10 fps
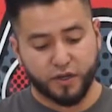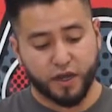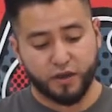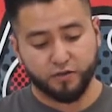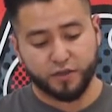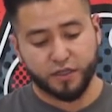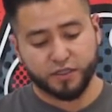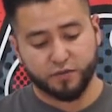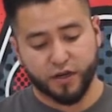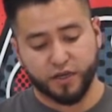Now
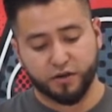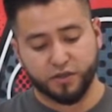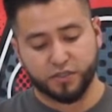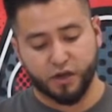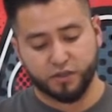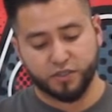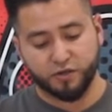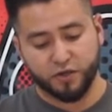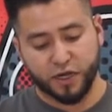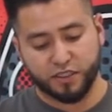this right here is
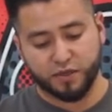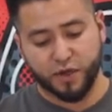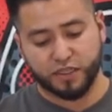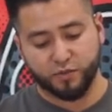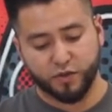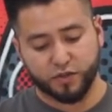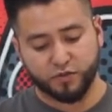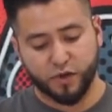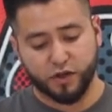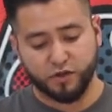also customizable
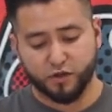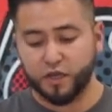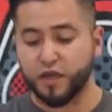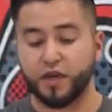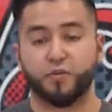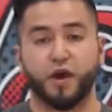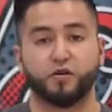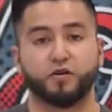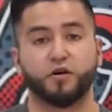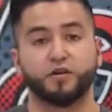as well. You can get it
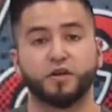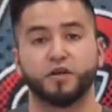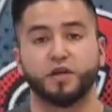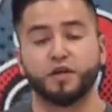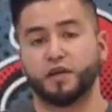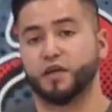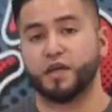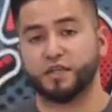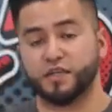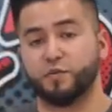powder coated in
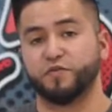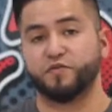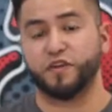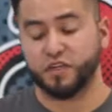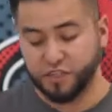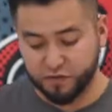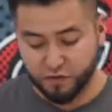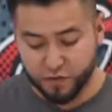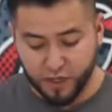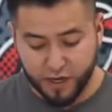any type of finish
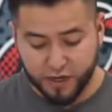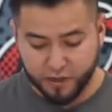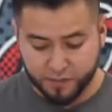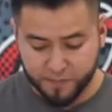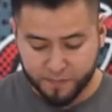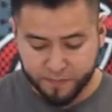if you would like.